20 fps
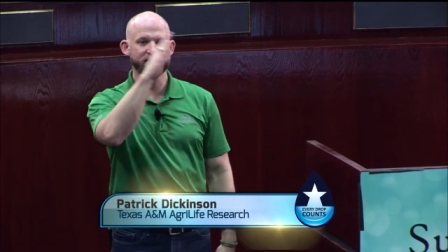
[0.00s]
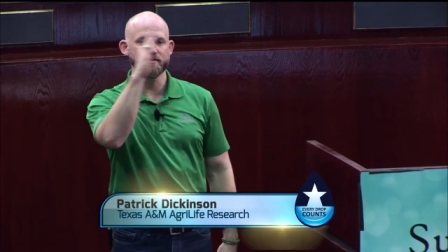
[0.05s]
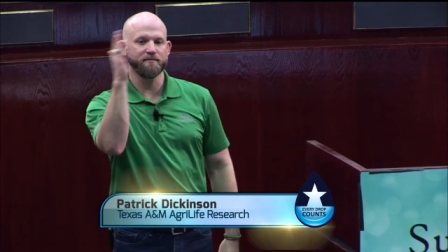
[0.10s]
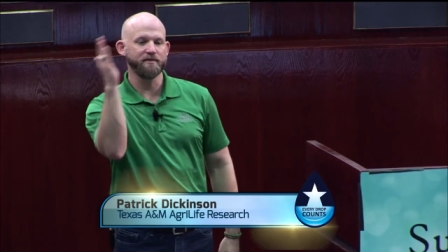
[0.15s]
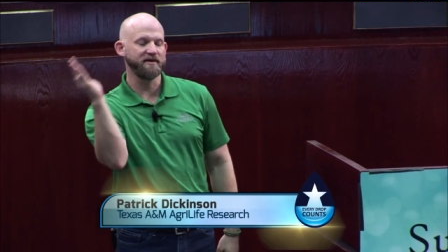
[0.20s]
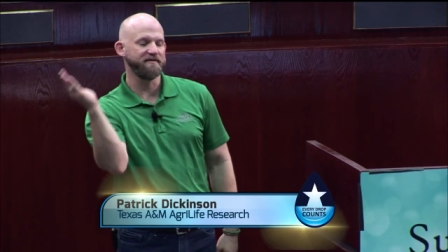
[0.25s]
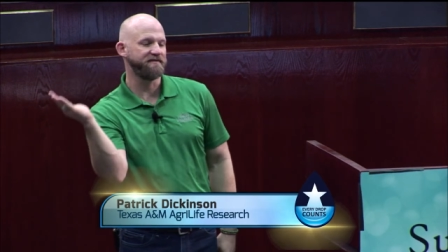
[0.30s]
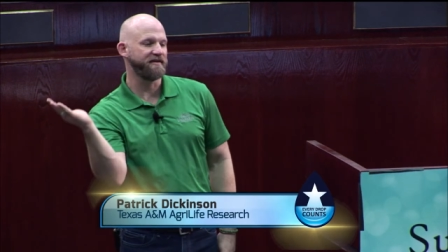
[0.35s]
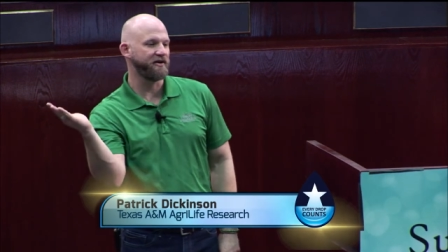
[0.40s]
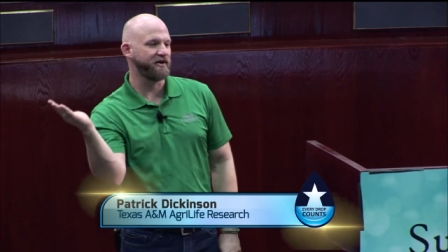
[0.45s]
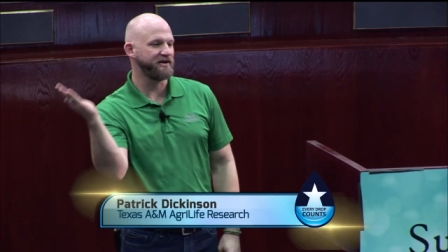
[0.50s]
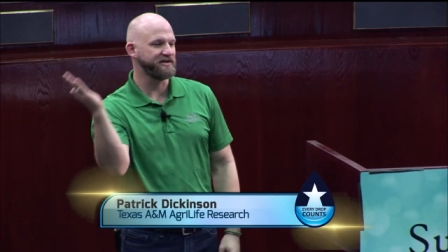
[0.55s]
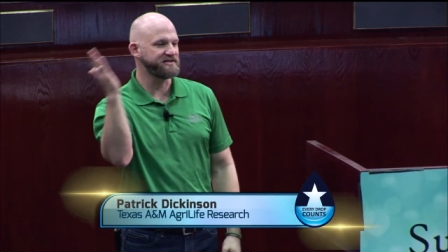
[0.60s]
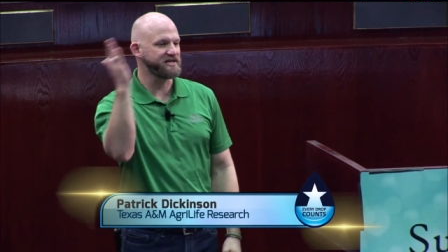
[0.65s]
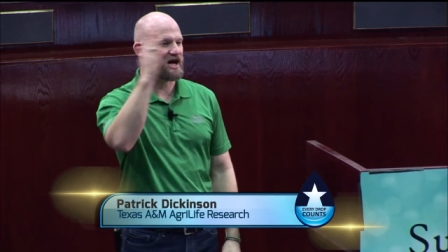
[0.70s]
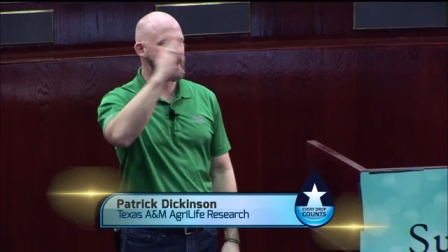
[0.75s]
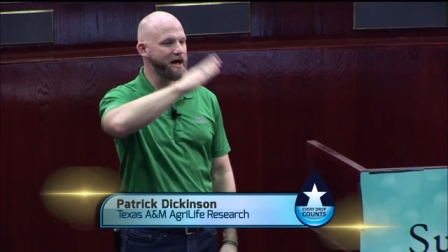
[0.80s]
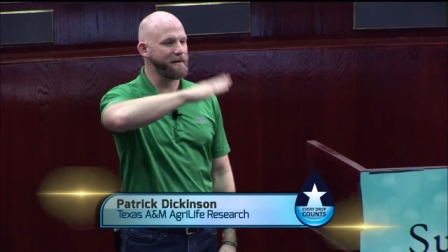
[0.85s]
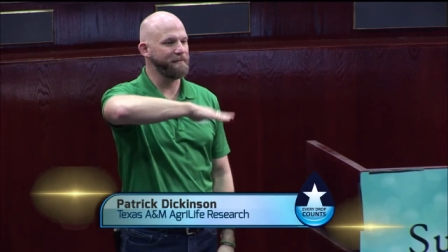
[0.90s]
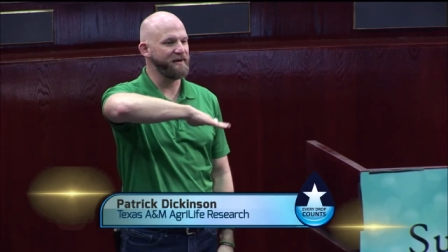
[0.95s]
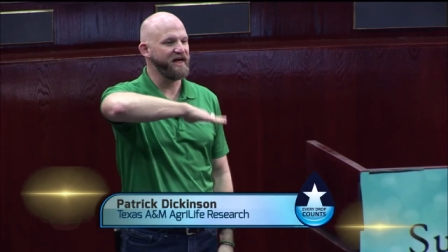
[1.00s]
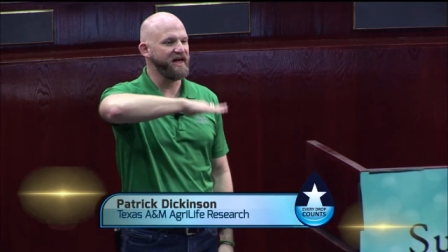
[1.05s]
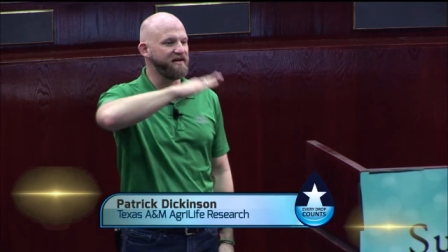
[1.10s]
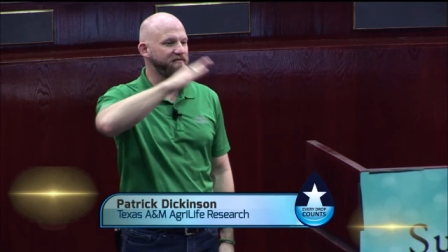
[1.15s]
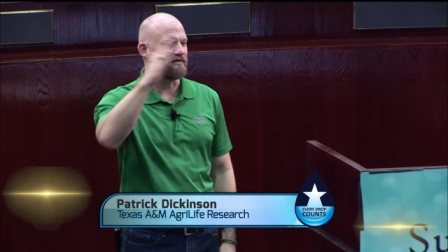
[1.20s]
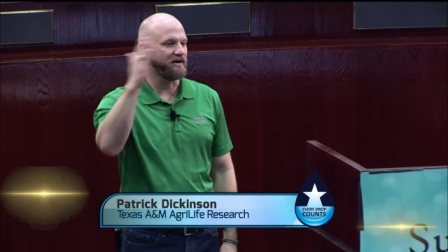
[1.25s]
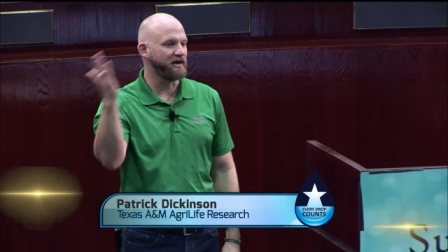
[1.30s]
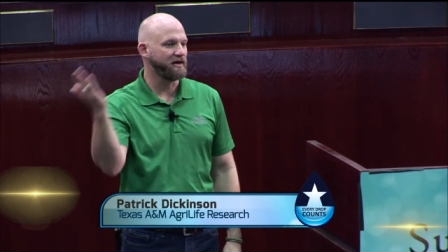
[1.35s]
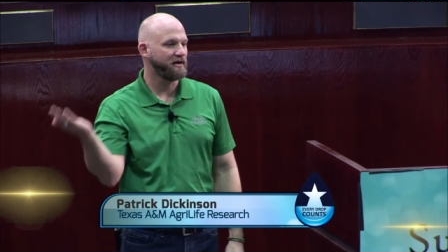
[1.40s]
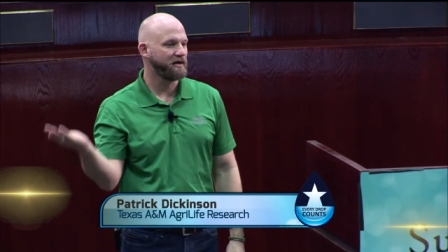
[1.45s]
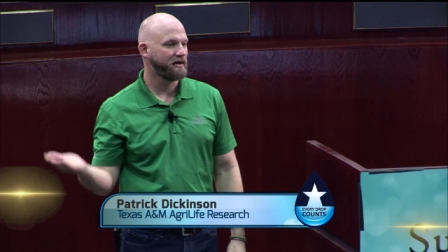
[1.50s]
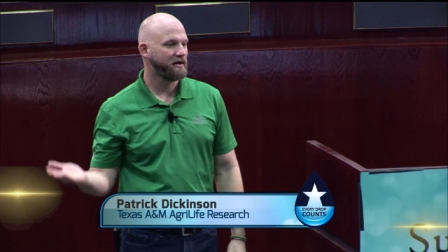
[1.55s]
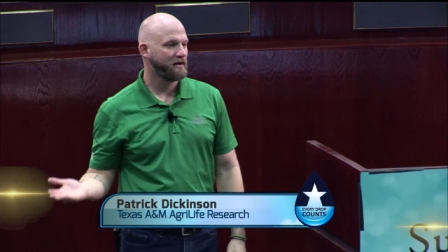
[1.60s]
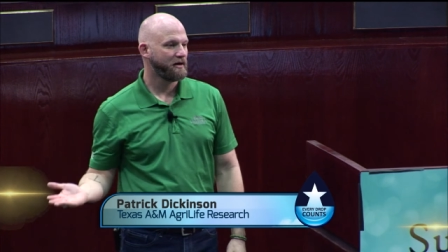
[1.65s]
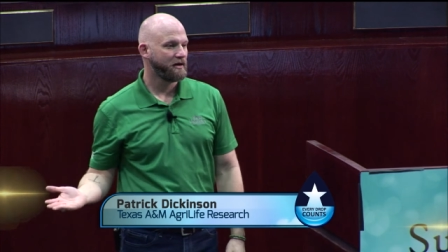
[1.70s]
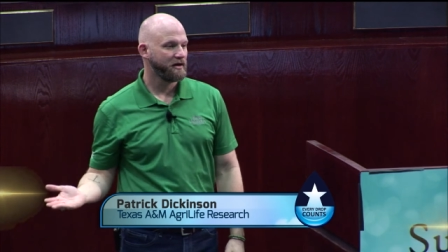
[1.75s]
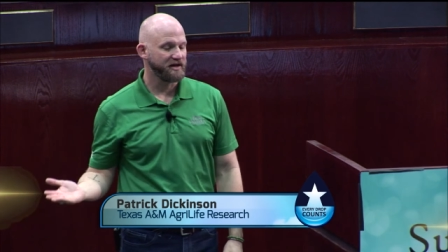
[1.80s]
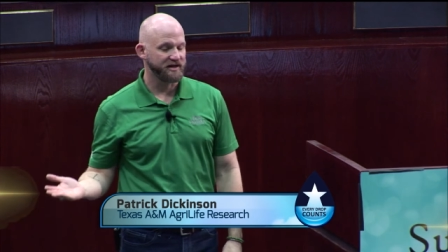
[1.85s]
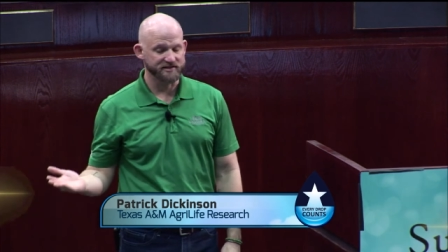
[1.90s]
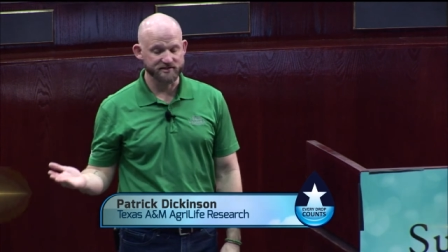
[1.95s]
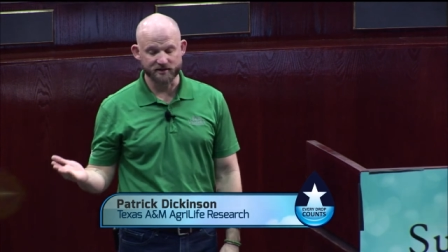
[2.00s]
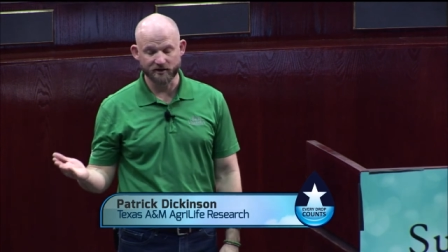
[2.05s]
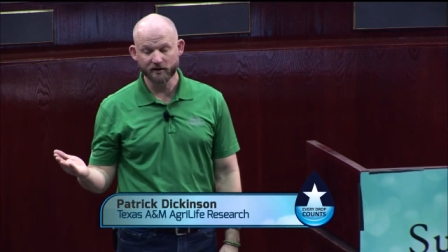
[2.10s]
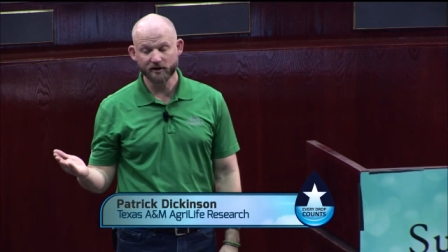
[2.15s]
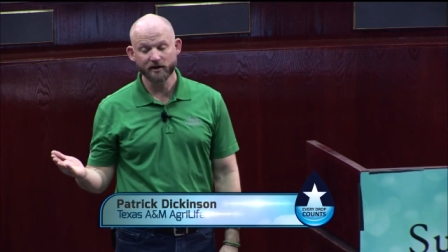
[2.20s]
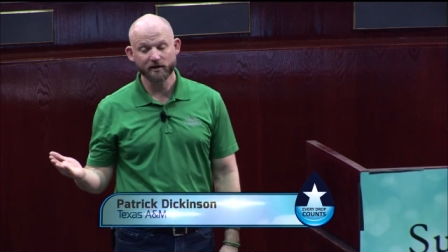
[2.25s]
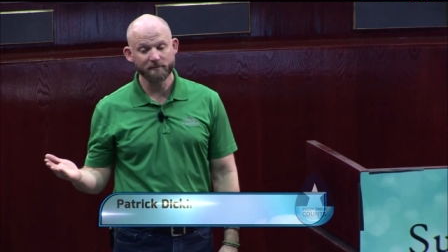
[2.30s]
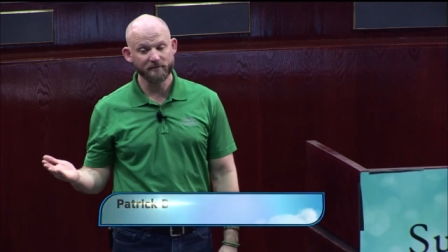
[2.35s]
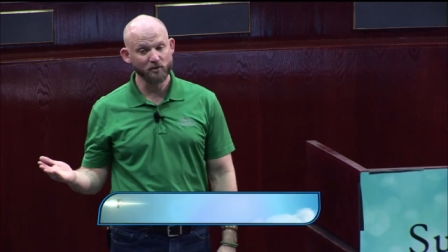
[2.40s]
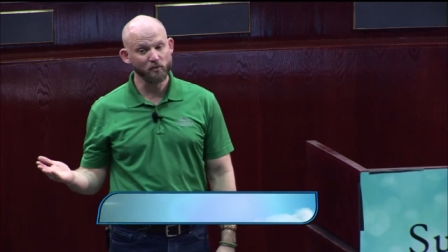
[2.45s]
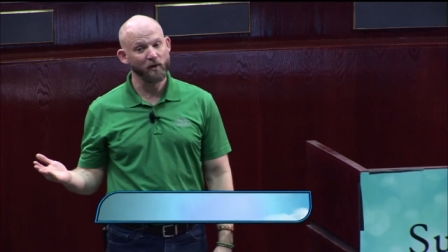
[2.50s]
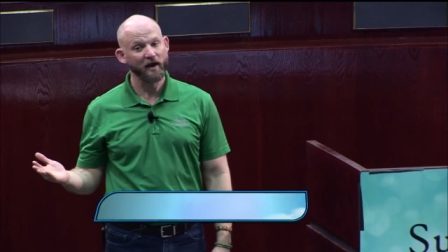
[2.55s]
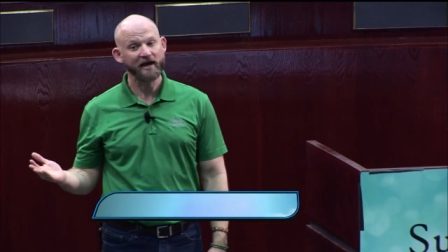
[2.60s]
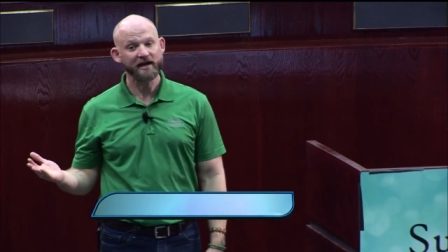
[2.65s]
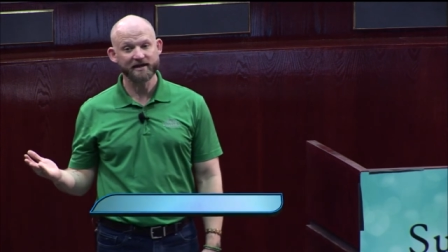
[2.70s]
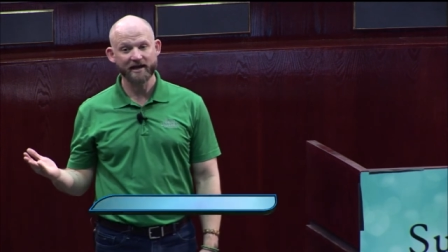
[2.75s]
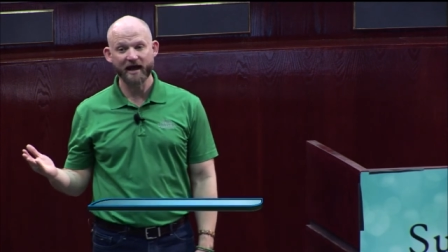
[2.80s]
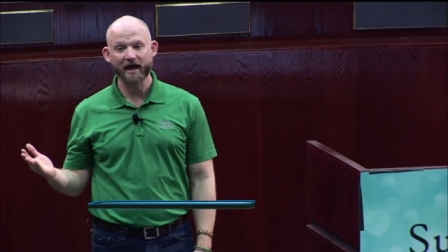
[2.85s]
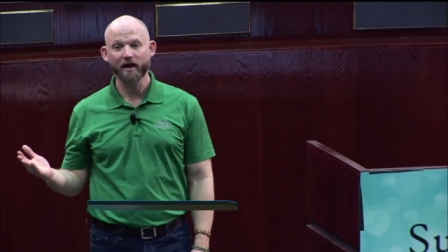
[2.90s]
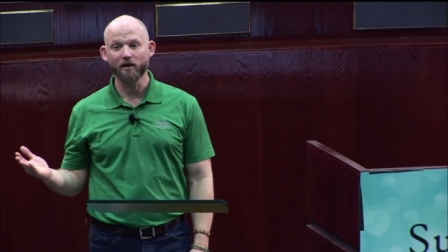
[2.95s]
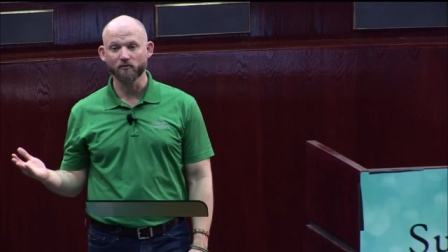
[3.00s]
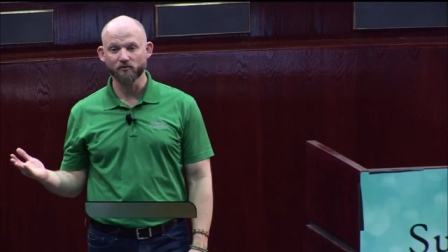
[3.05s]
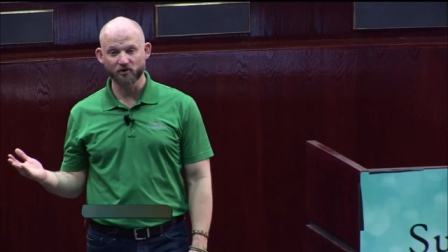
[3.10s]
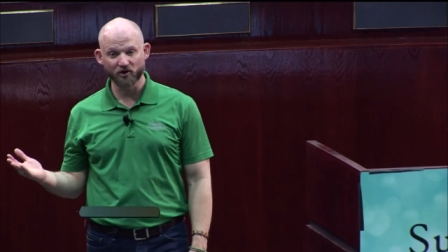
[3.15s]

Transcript: to be very top heavy because they're going to be weighed down.